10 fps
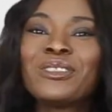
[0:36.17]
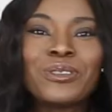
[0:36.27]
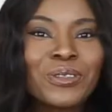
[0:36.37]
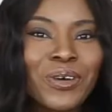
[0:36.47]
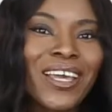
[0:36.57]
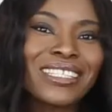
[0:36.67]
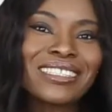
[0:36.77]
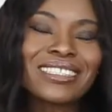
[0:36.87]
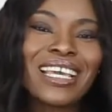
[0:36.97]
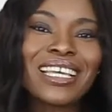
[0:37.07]
do not
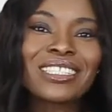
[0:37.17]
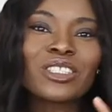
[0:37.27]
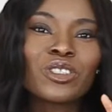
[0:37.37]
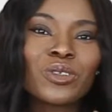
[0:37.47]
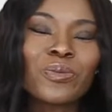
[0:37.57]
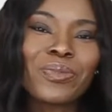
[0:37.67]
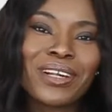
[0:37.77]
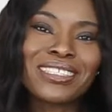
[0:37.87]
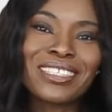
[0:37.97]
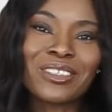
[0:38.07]
hesitate to
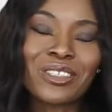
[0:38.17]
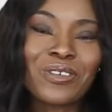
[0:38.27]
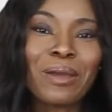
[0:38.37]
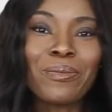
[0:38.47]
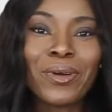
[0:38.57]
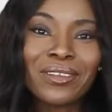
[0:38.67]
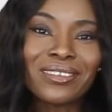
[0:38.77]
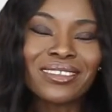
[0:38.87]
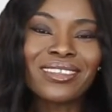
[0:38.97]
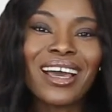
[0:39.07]
press the subscribe
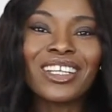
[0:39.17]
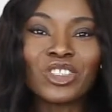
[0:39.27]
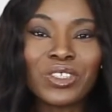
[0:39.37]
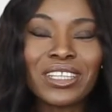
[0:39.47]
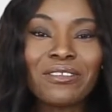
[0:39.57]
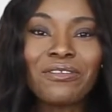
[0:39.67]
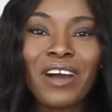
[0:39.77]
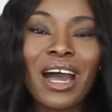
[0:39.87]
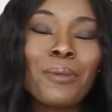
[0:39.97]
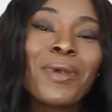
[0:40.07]
button and join the
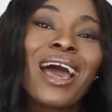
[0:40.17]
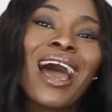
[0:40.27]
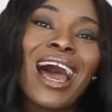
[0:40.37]
fam.